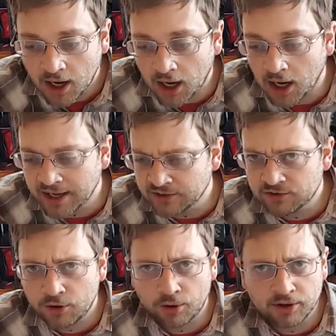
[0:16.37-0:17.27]
It's
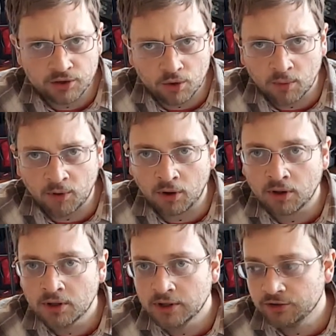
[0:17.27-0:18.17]
totally
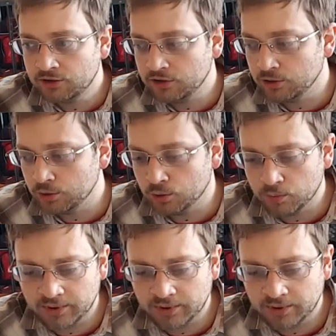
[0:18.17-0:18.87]
normal to